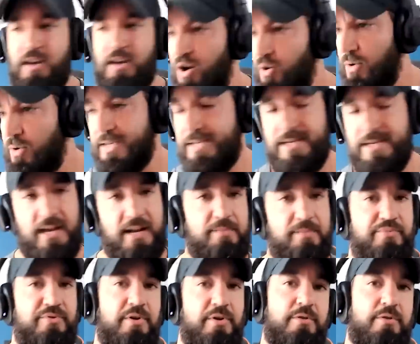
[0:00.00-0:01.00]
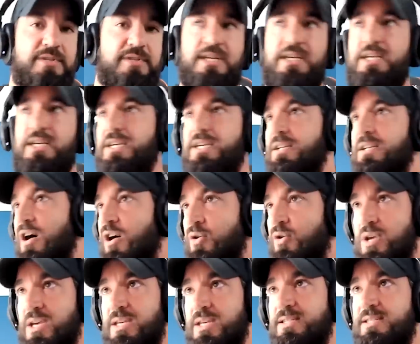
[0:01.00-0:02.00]
always getting protein,
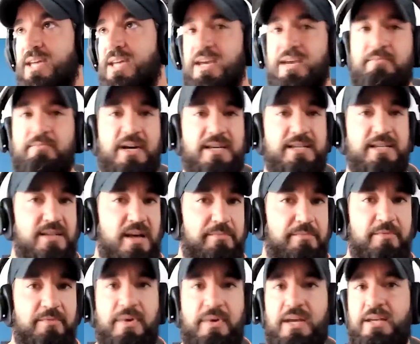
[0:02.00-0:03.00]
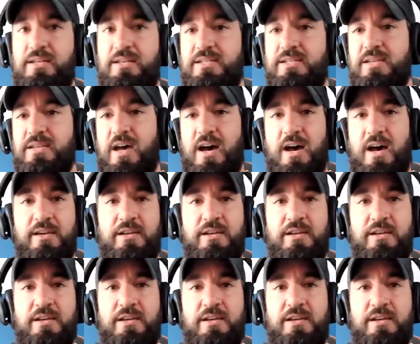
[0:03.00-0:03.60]
always taking my supplements, uh,